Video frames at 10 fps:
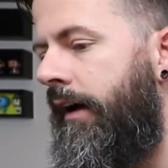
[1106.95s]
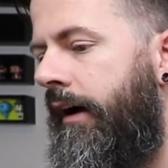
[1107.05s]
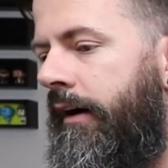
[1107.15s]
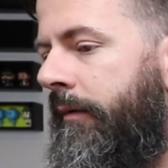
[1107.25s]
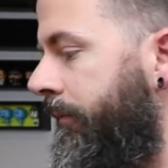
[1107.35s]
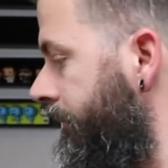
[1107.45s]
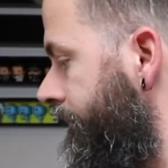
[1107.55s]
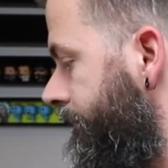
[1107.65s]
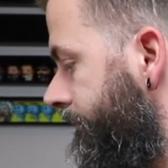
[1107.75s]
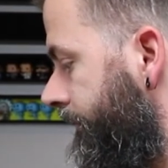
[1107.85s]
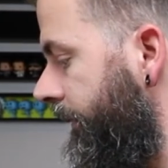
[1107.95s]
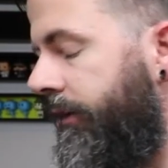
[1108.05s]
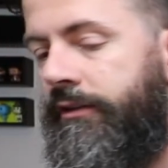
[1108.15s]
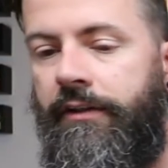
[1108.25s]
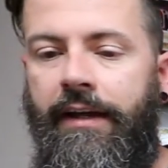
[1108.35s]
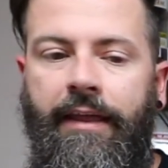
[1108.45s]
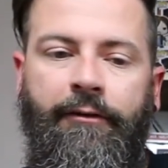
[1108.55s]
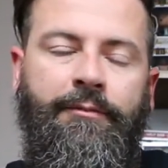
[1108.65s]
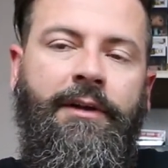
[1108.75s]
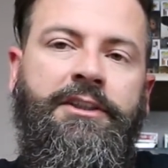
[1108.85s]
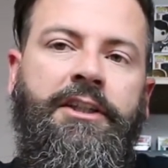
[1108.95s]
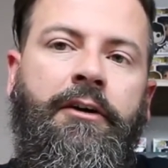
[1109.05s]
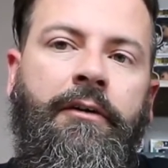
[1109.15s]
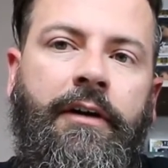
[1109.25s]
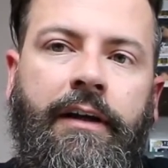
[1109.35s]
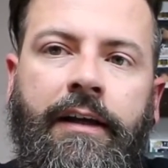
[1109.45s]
So yeah, that was my show.